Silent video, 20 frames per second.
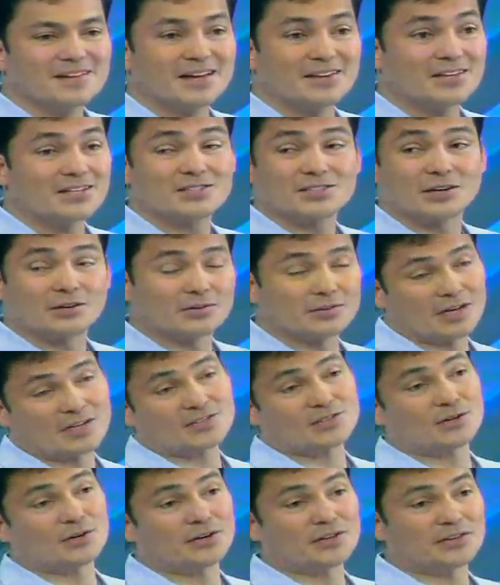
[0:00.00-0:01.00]
I think so. I
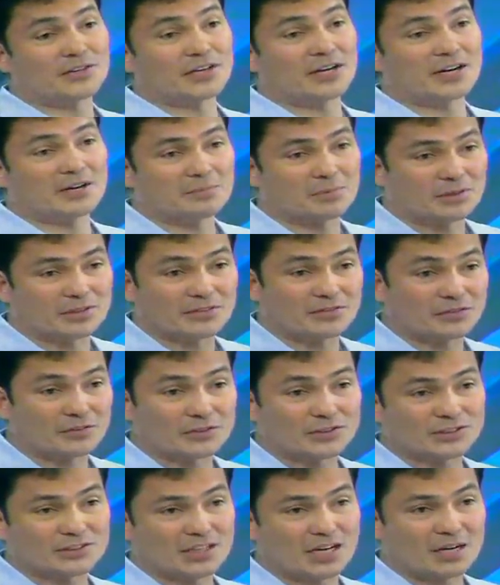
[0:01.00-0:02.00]
saw her in the airport the
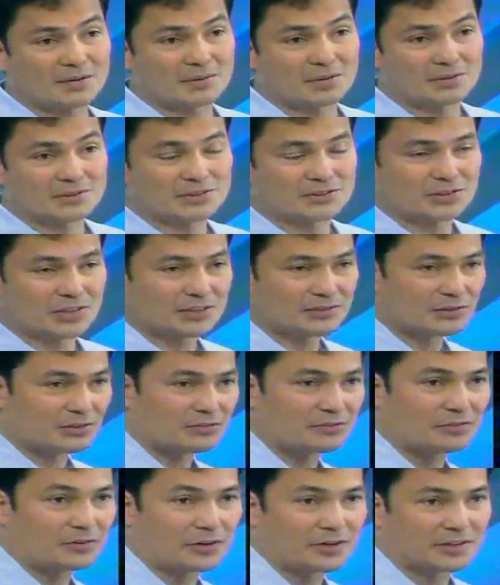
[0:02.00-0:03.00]
first time. I was trying to
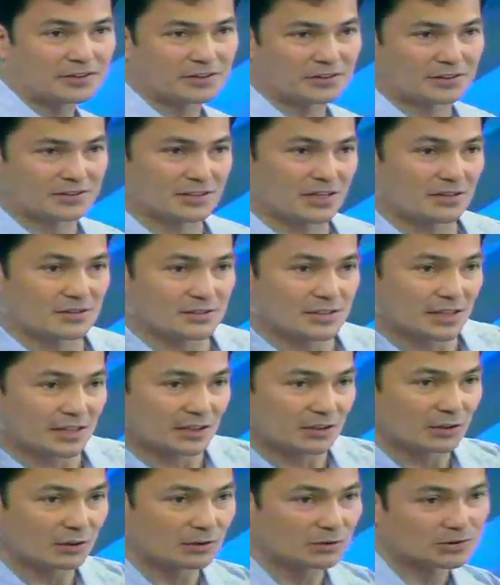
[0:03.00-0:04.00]
avoid her because I was
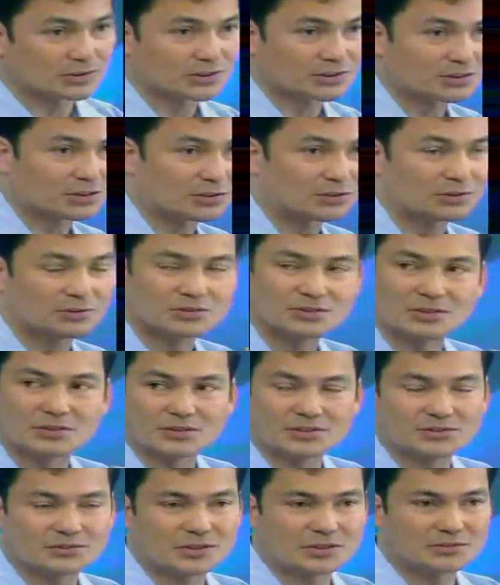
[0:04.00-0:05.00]
getting closer and closer. I
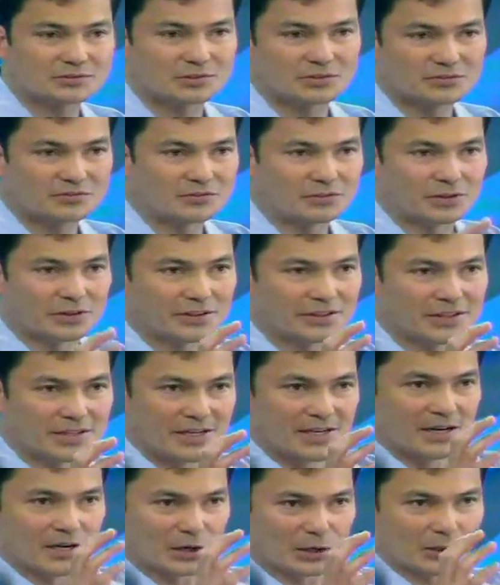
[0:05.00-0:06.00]
was trying to avoid
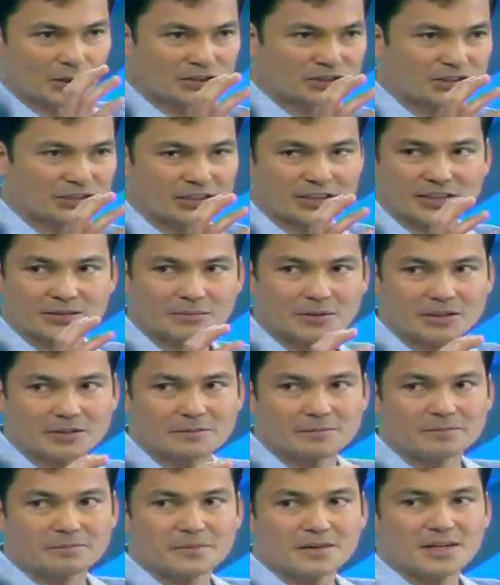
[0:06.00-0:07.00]
her seeing me. In the
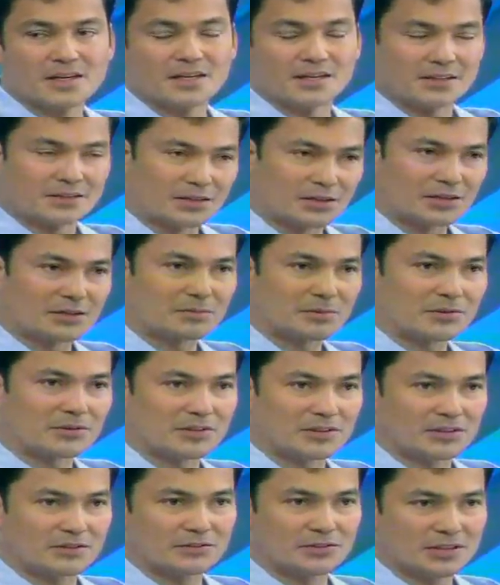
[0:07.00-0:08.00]
U.S. In the airport
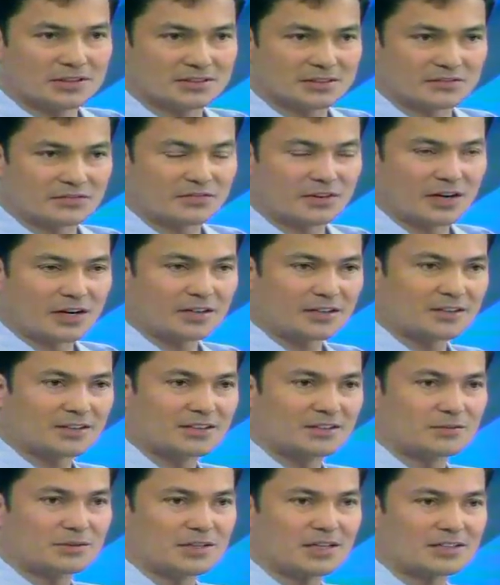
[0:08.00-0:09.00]
in the U.S. And
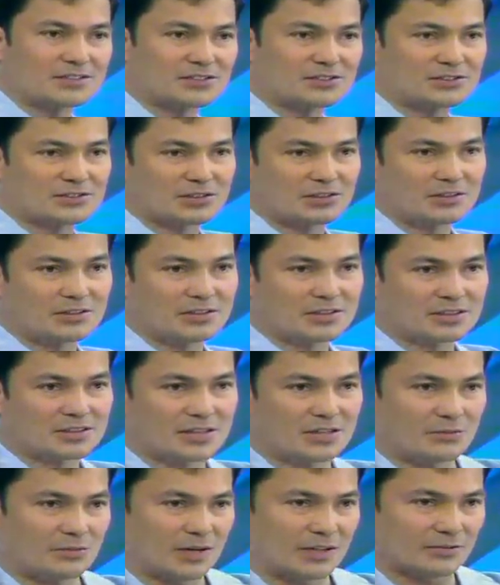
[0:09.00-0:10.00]
finally, when I saw her,
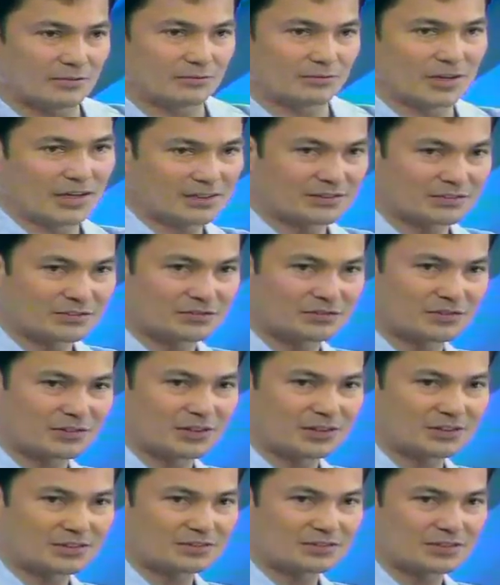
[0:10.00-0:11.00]
I went right in
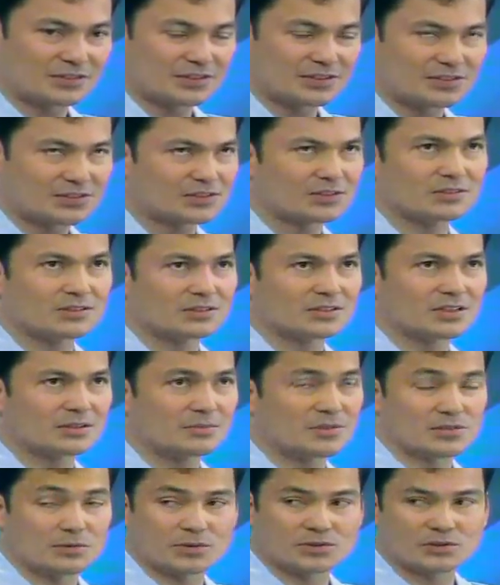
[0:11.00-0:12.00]
front of her and she looked at
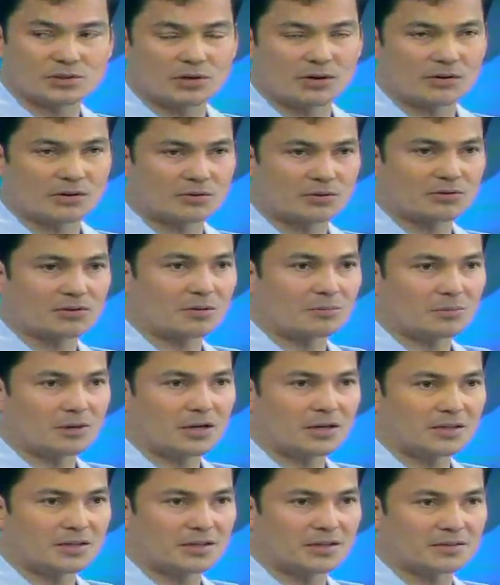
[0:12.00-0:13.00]
me. She was talking to
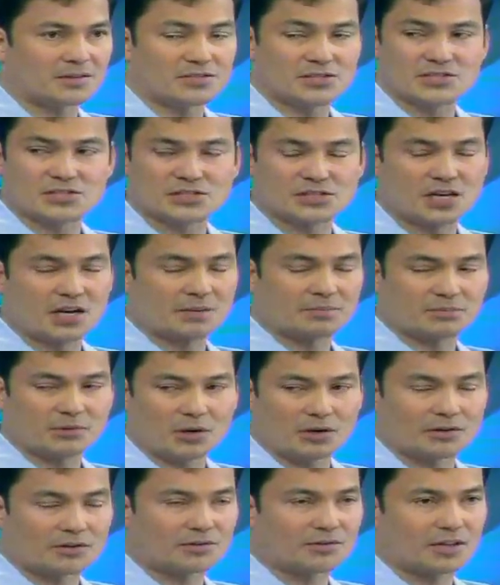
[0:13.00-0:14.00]
somebody and then she stopped
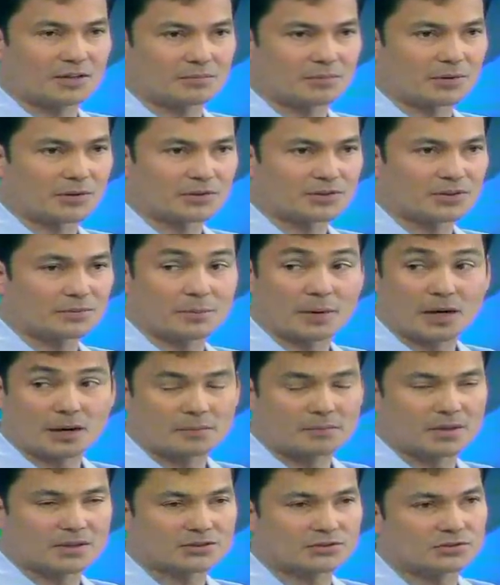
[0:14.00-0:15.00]
talking to that person.
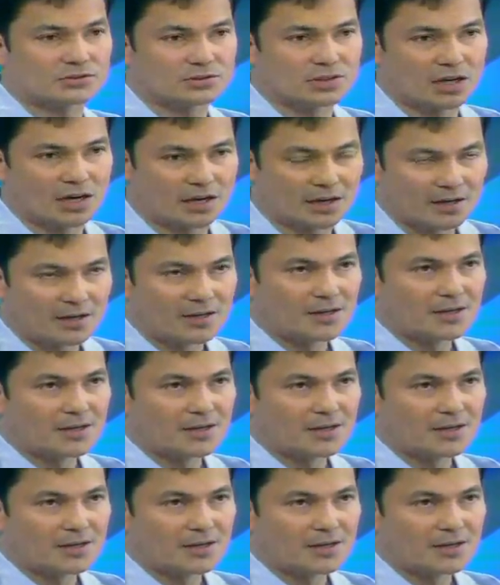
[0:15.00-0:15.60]
Parang bastos nga.